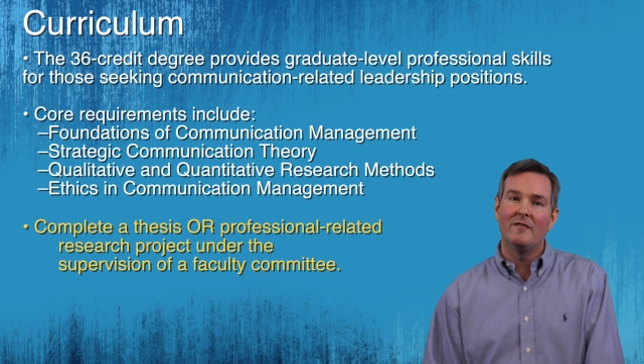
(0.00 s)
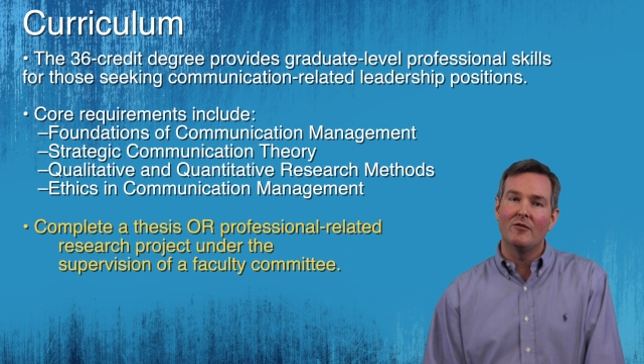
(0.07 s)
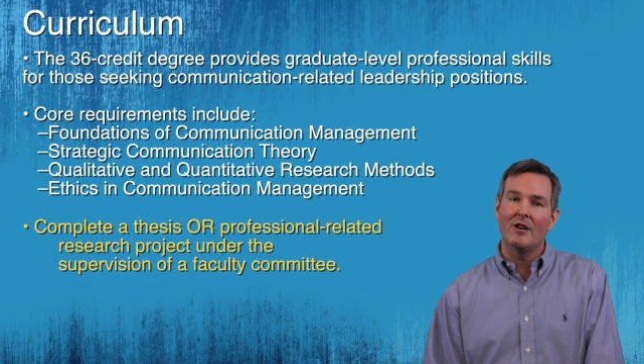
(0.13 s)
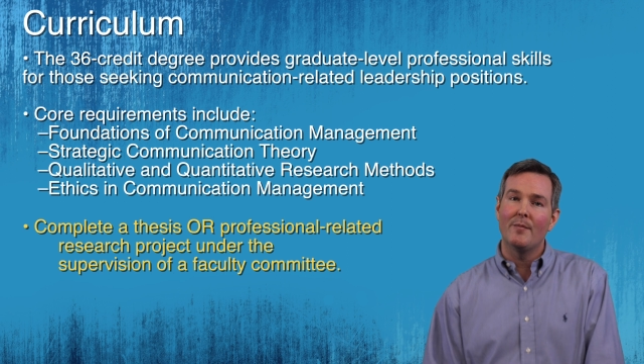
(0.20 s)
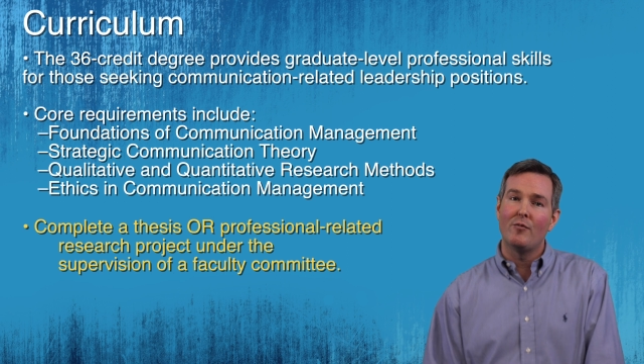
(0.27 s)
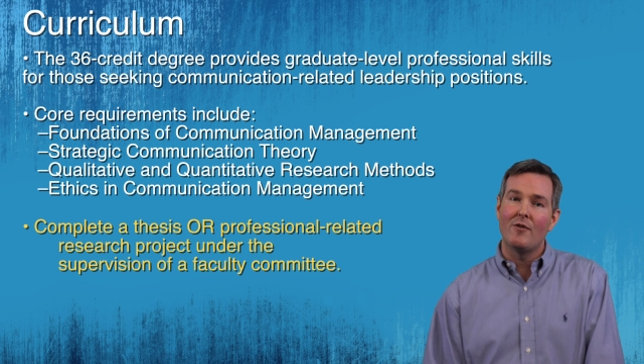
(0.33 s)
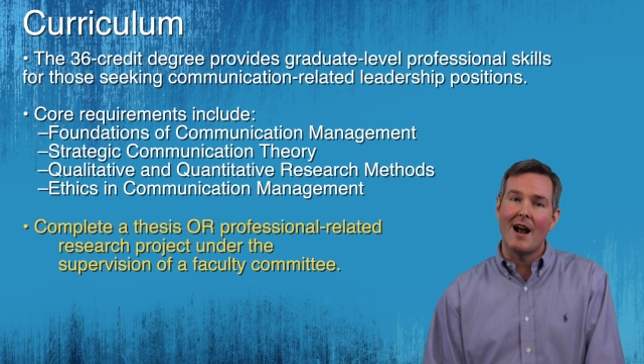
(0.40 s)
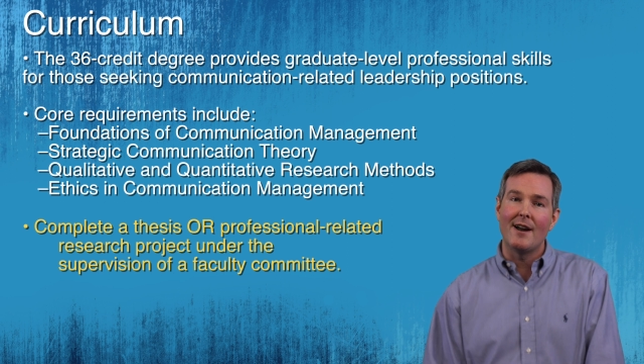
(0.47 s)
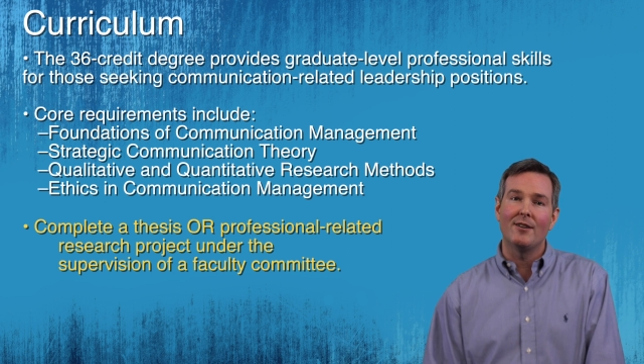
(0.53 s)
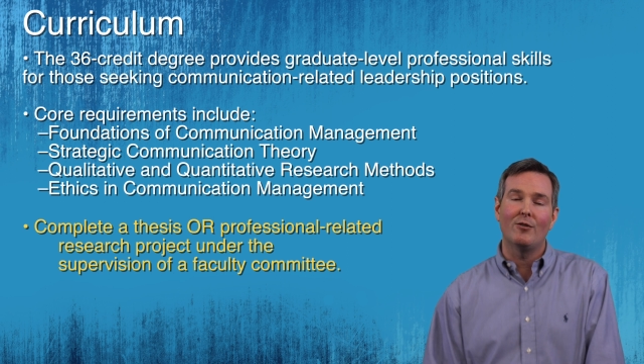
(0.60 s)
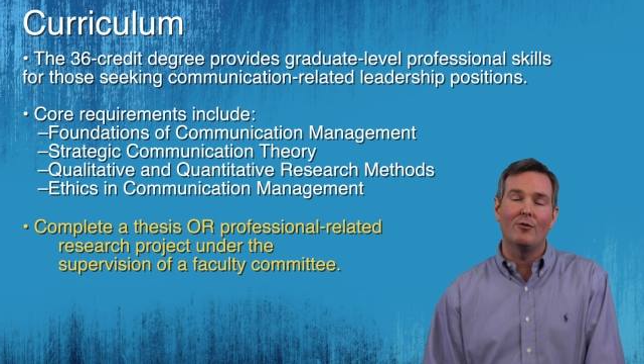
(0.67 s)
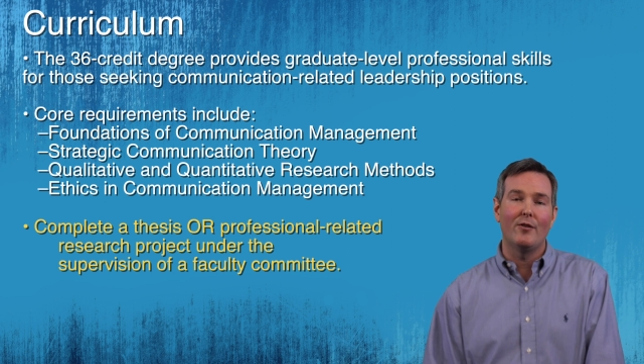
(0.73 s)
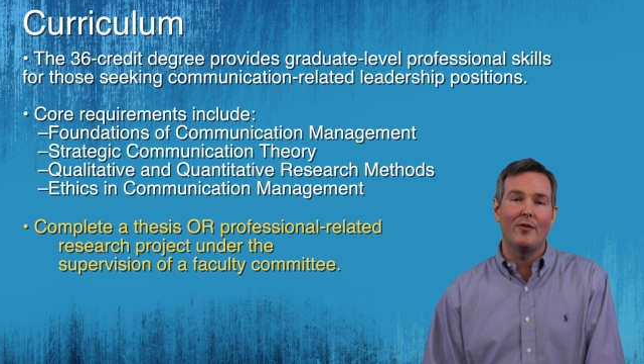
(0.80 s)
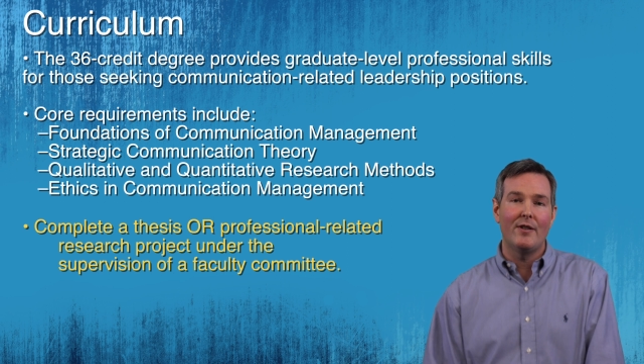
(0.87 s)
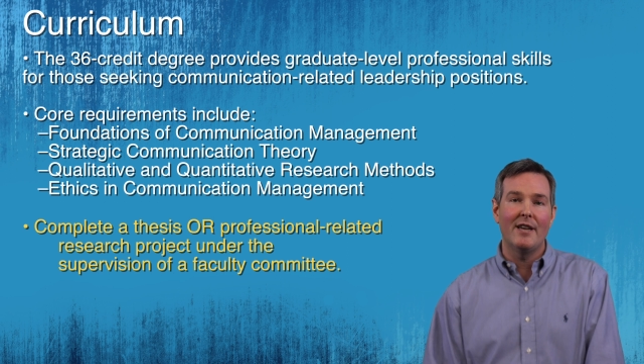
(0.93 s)
very
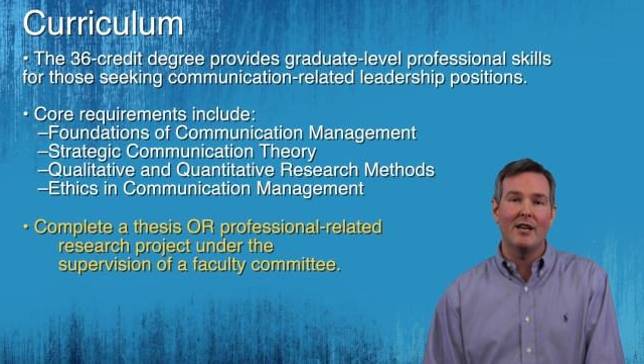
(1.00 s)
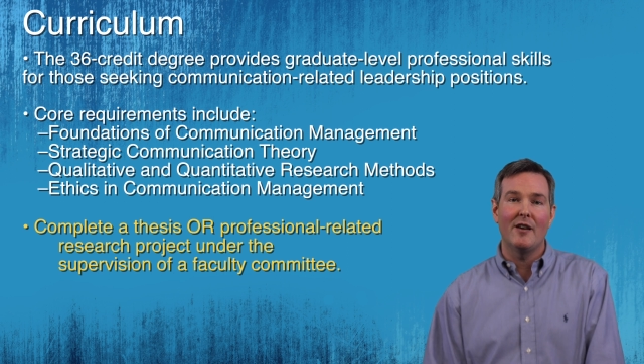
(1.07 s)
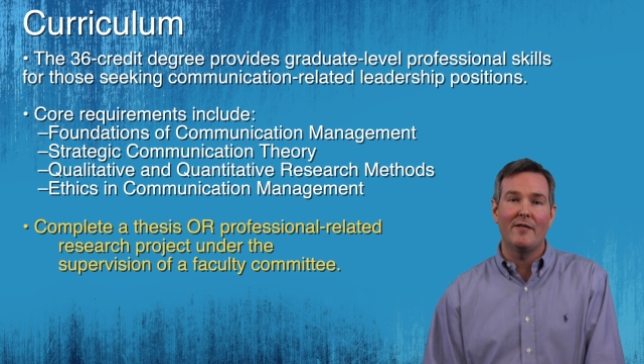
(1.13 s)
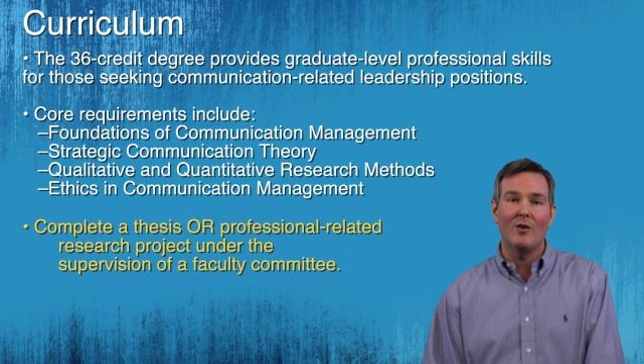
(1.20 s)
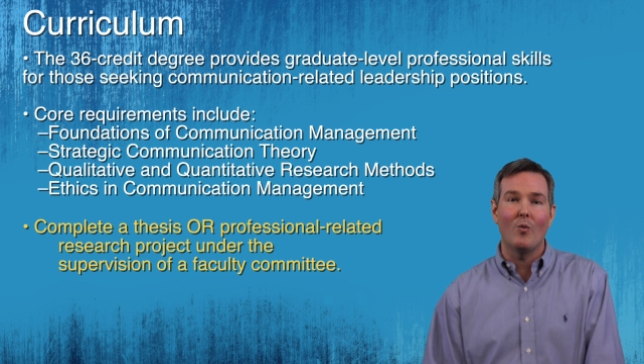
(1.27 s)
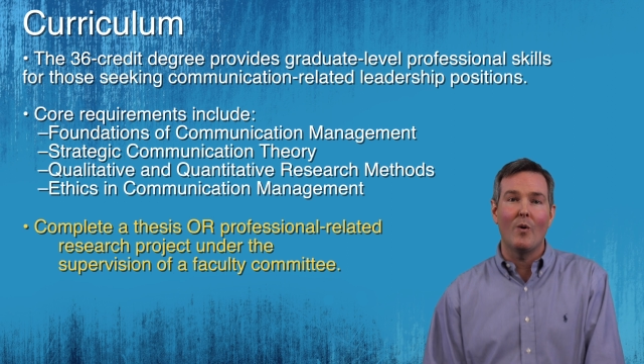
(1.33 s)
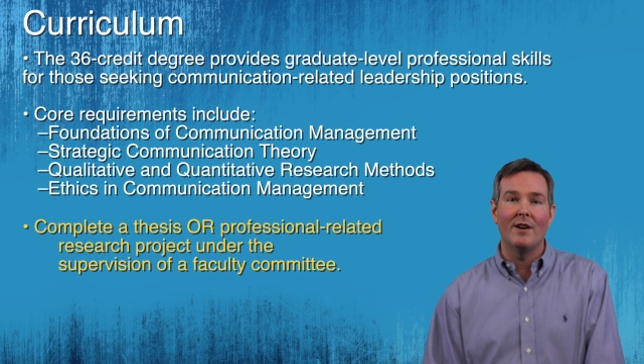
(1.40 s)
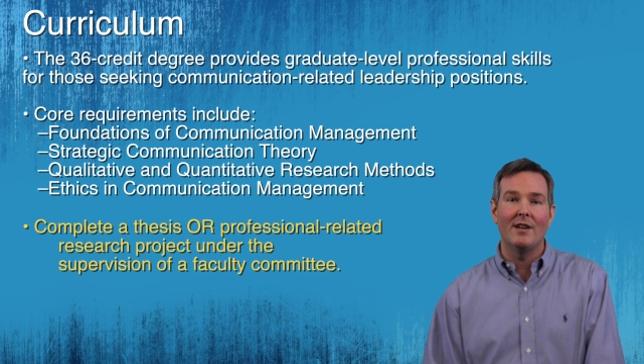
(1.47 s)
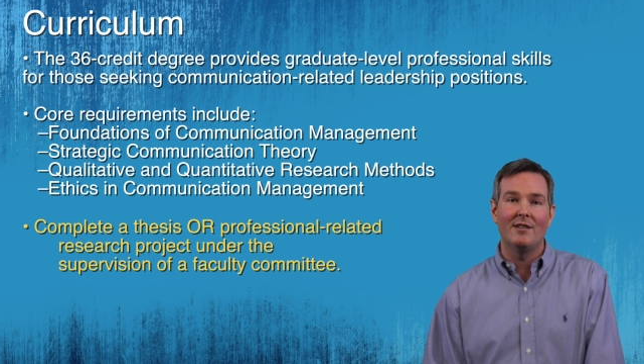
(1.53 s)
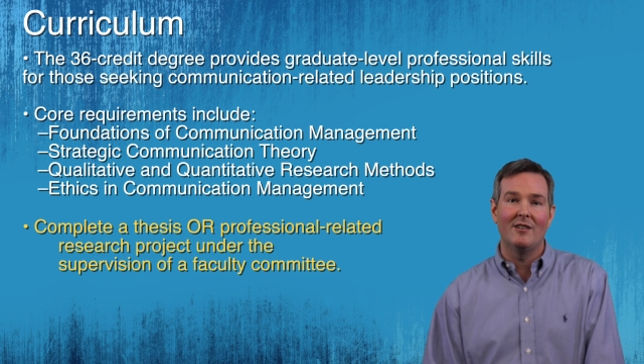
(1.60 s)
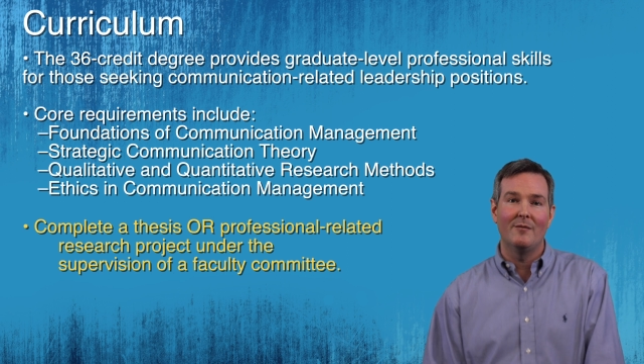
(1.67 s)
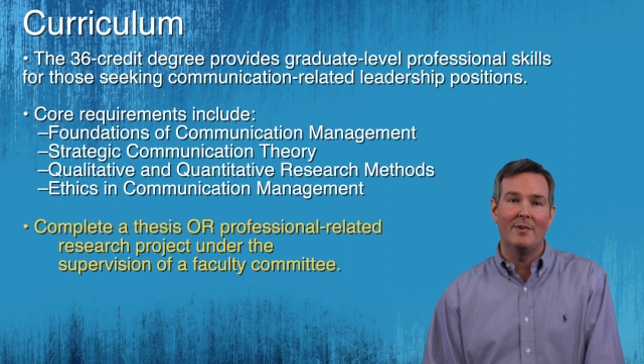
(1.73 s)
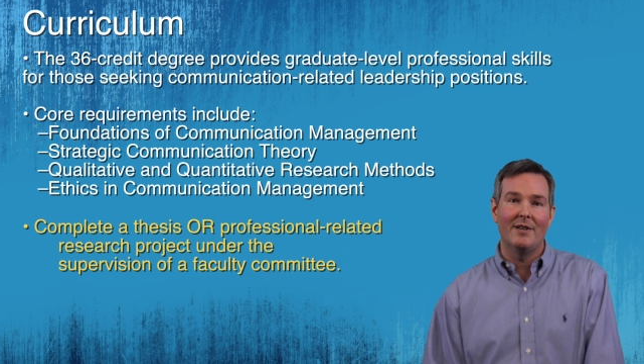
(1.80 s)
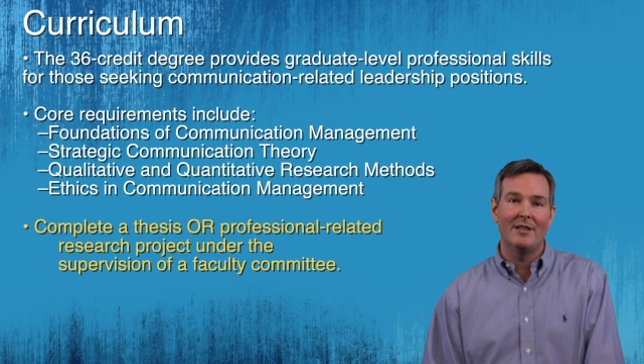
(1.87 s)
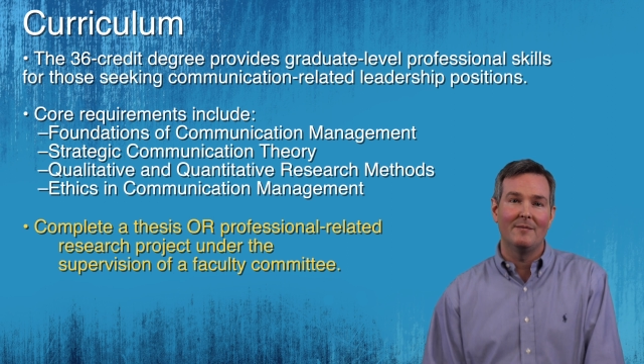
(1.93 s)
practical thing if you want it
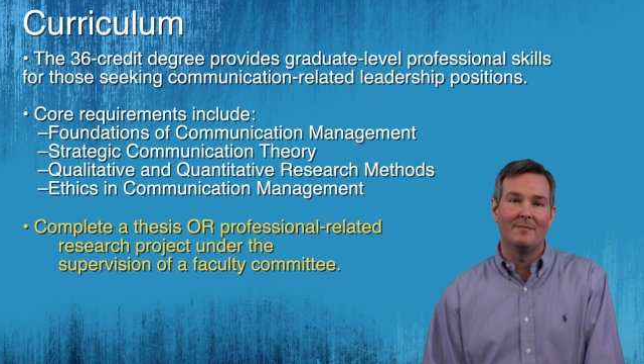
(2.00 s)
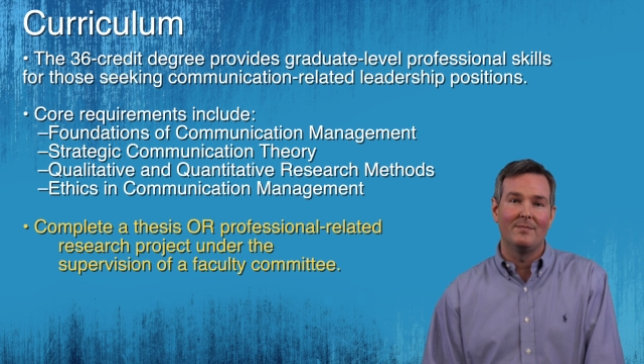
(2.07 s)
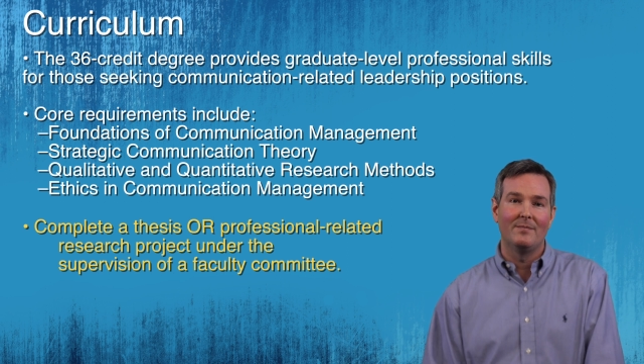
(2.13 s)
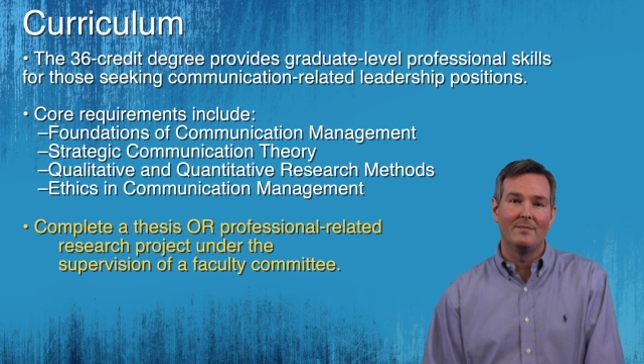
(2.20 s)
to be.